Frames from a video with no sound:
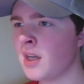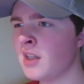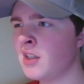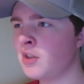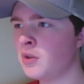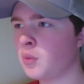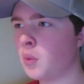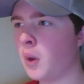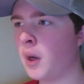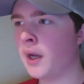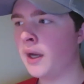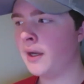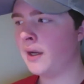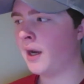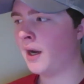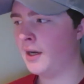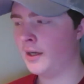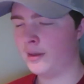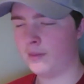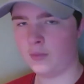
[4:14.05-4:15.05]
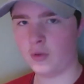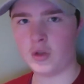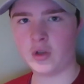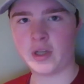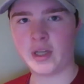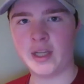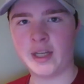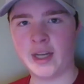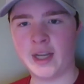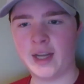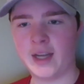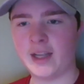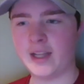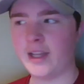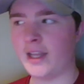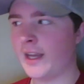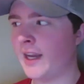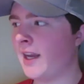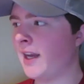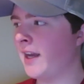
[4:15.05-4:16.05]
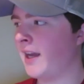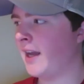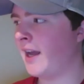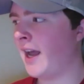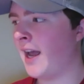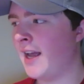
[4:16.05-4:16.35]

is what I am looking, like,